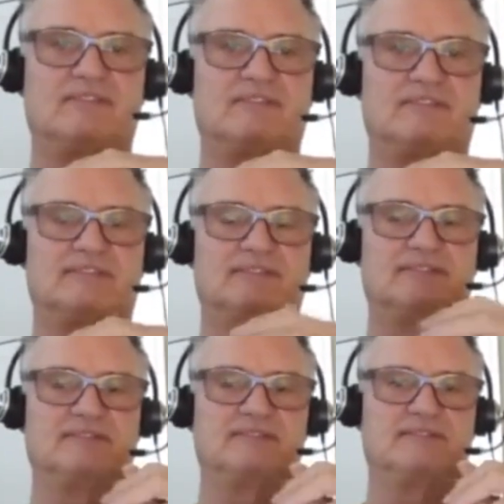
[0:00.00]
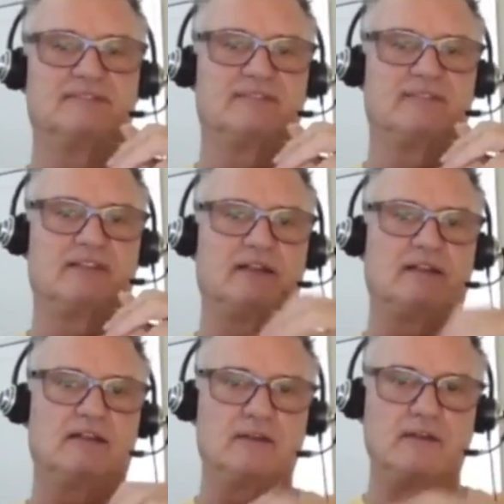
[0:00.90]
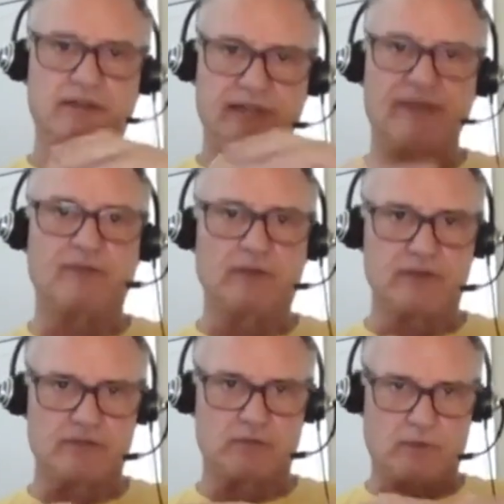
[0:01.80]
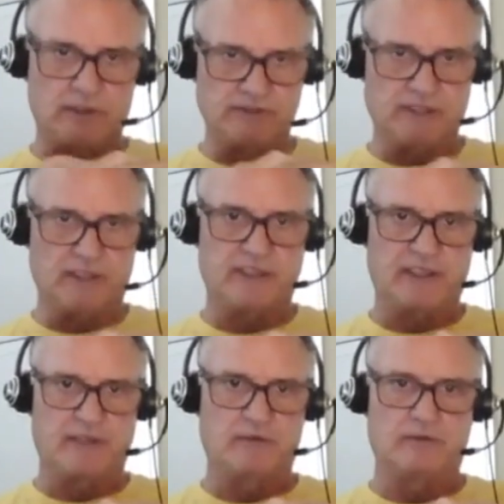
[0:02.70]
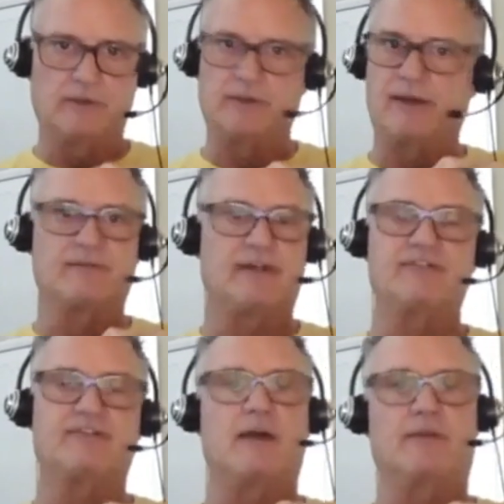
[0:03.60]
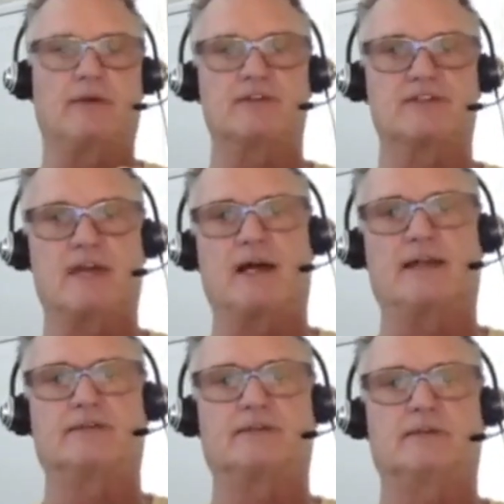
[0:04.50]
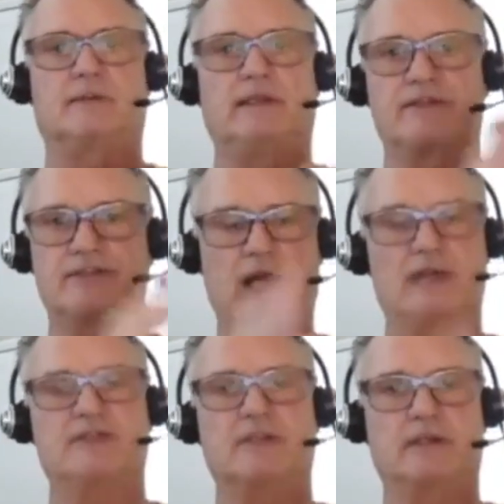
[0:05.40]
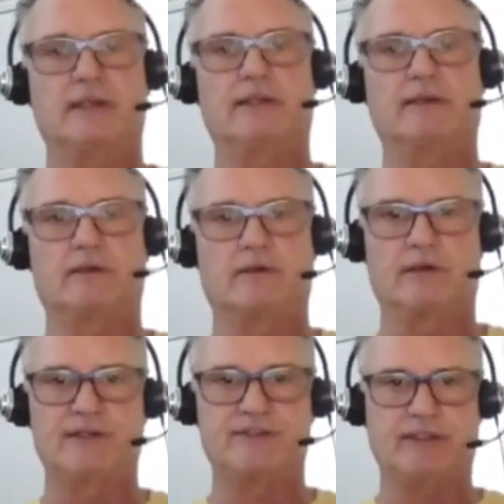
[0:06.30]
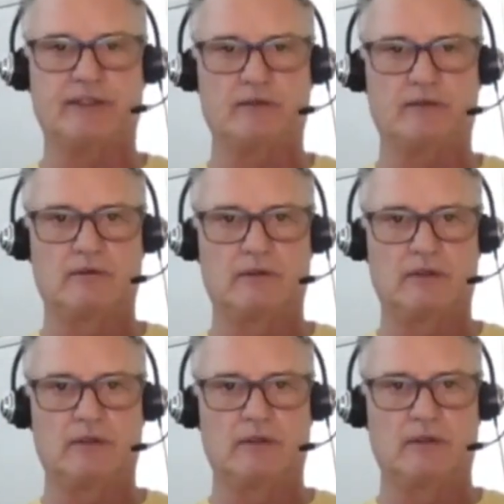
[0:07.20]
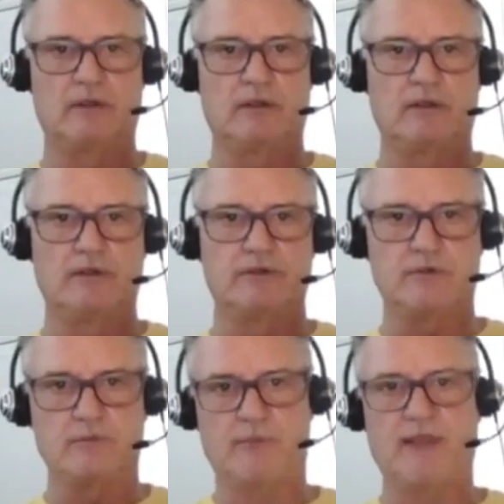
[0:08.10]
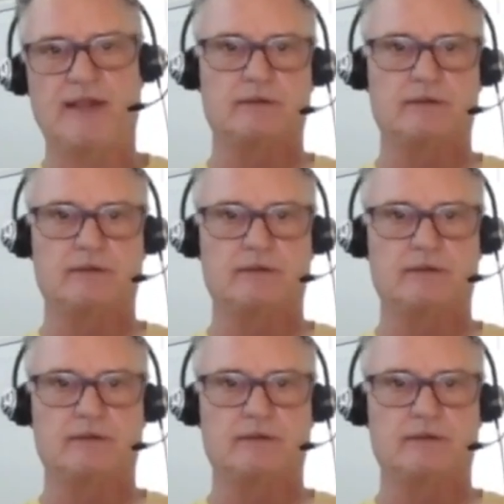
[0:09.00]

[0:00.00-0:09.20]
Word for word: The devil is the one judging you. Your Heavenly Father is not. He is constantly encouraging you to repent, to change, to grow.